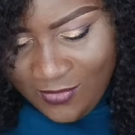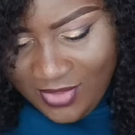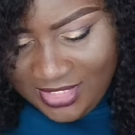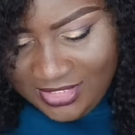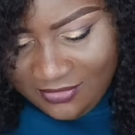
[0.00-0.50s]

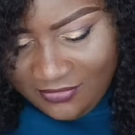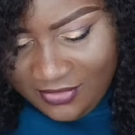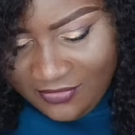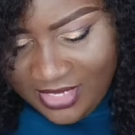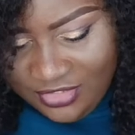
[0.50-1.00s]
What's your
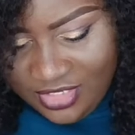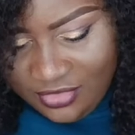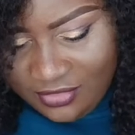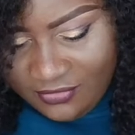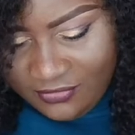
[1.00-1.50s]
favorite
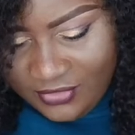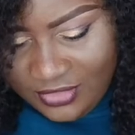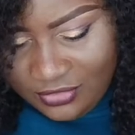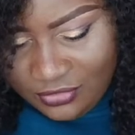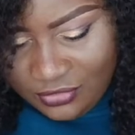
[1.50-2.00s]
genre of
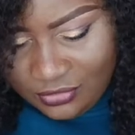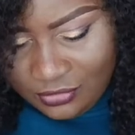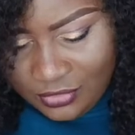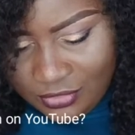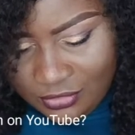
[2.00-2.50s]
videos to
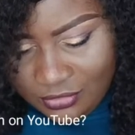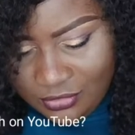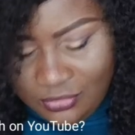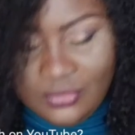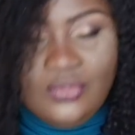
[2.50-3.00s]
watch on
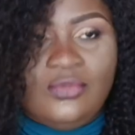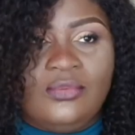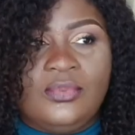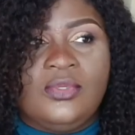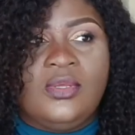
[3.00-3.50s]

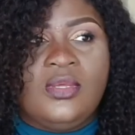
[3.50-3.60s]
YouTube?